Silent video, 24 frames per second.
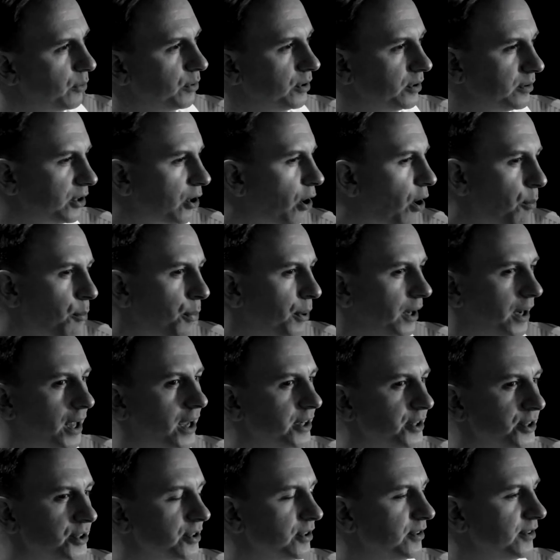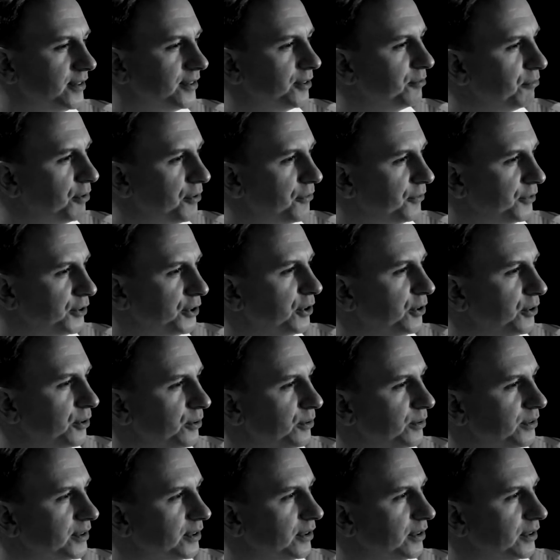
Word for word: were compilations and reviews